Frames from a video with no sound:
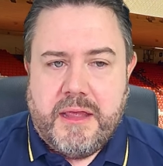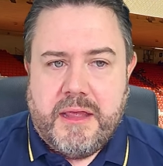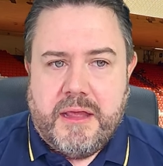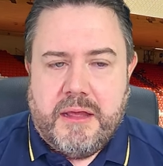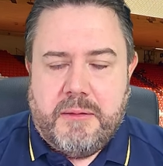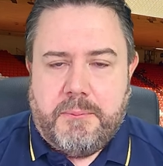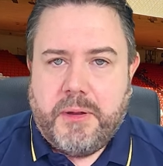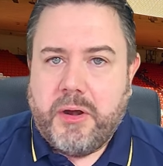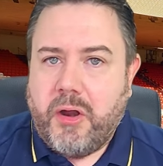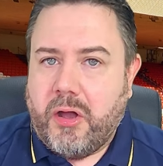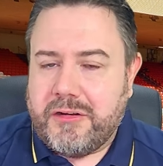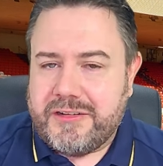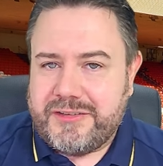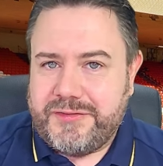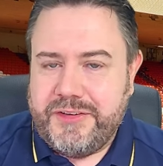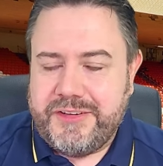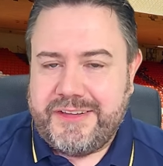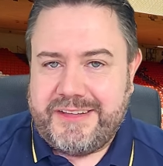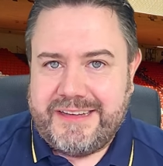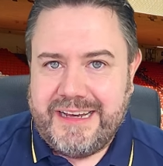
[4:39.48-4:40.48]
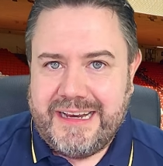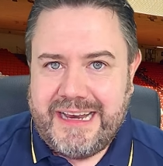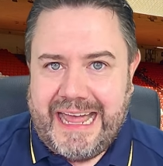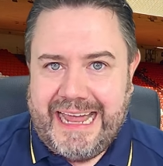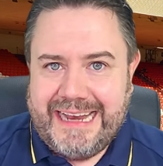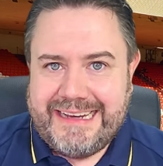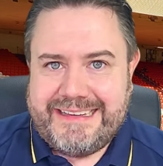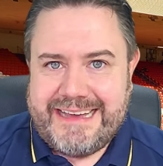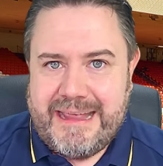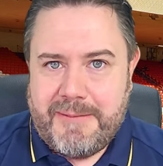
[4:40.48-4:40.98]
But Oxford still
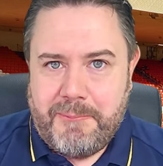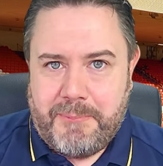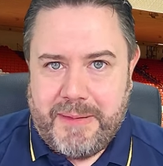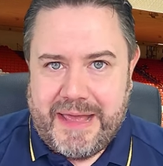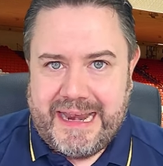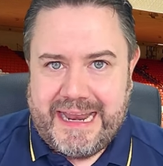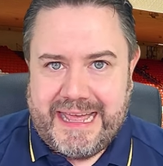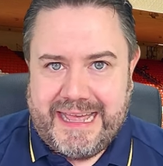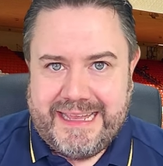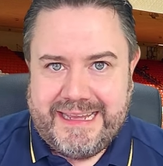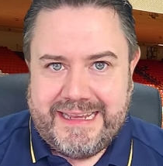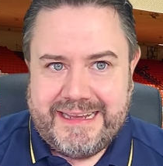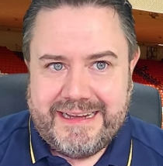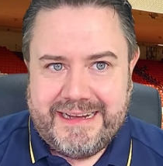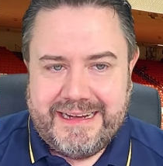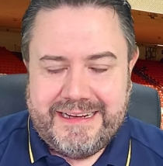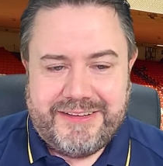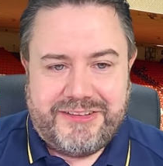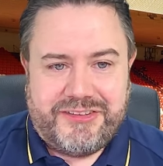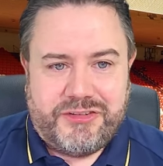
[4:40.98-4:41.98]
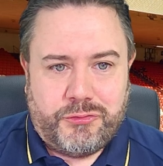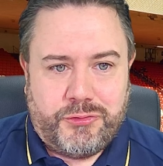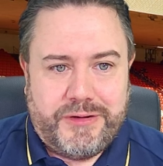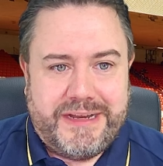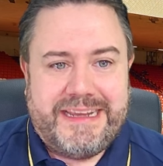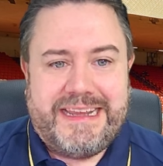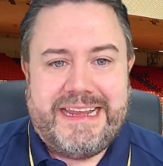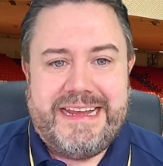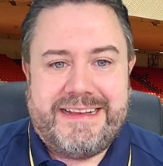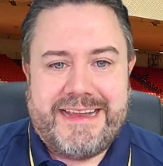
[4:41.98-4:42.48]
had Dembele, and
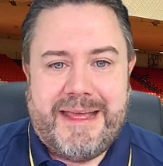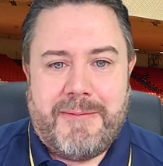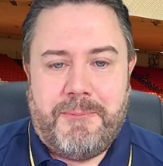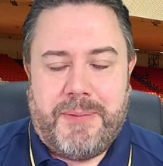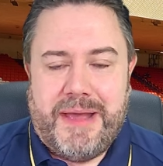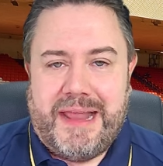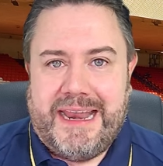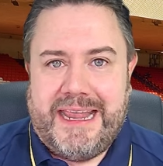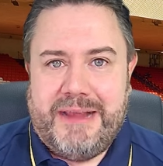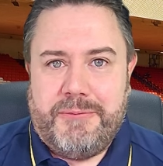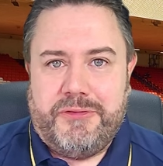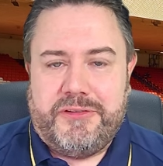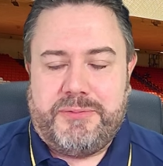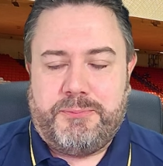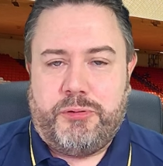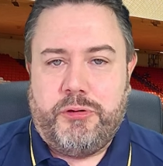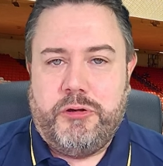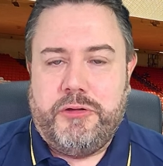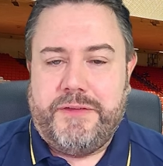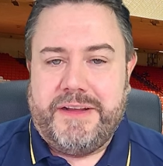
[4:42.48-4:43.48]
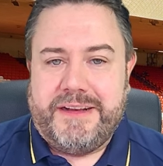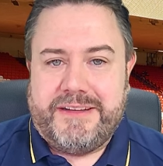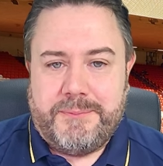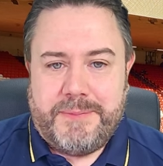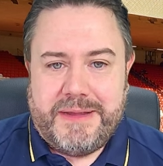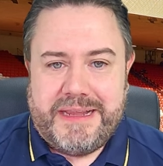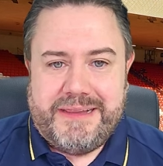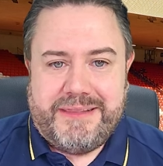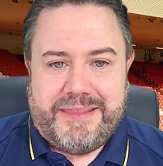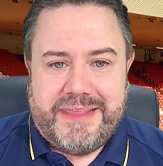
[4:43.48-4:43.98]
Siriki Dembele was proving to
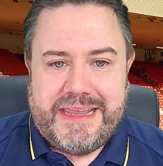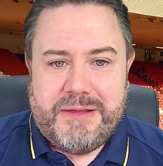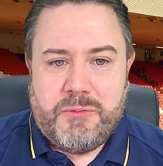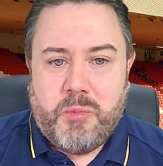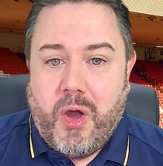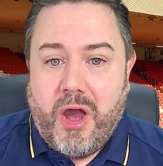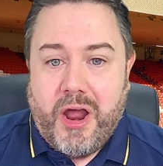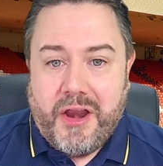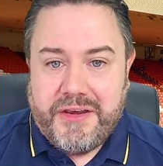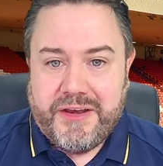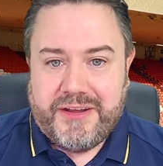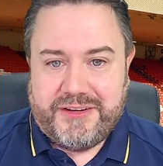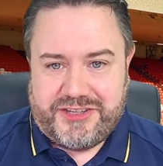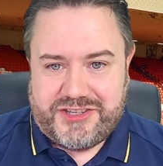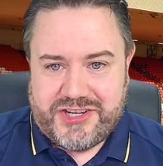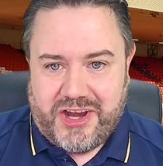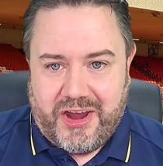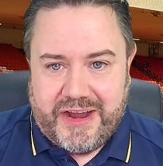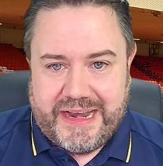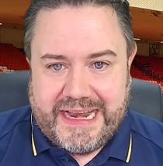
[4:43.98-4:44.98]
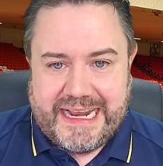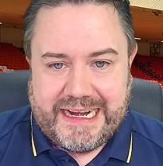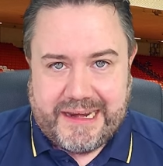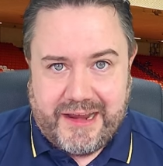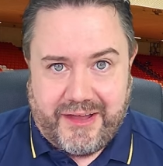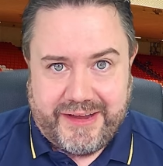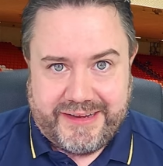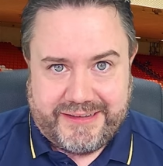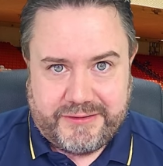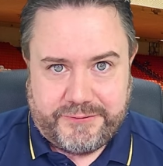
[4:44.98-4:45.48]
be the one shining
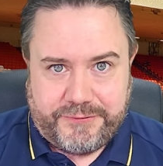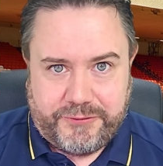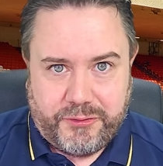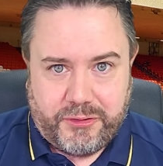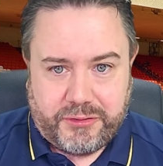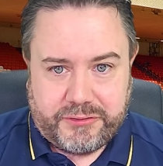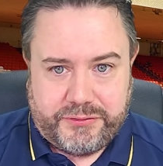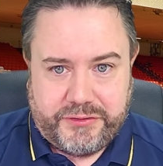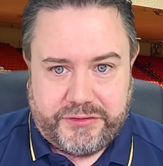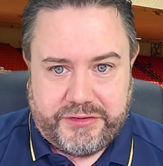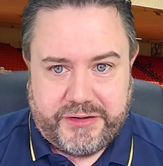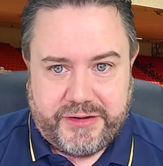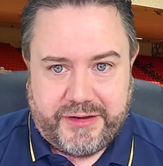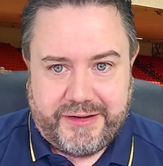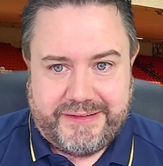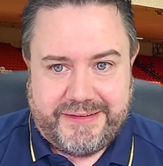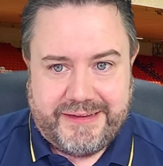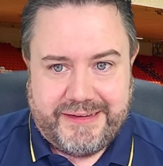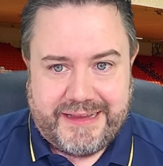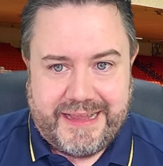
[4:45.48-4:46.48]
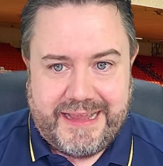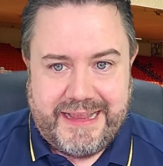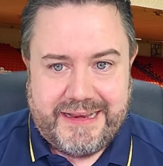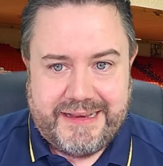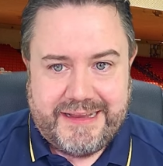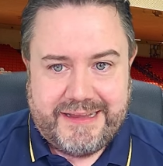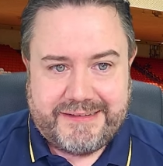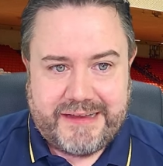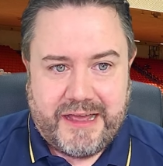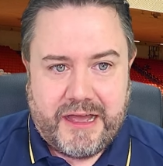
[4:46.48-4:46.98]
light for Oxford United in
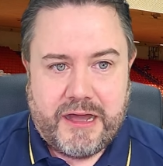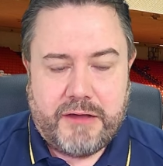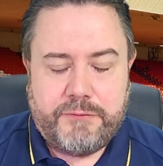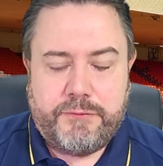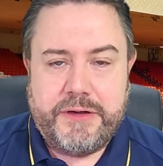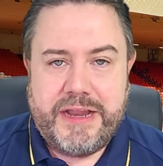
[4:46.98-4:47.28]
this half.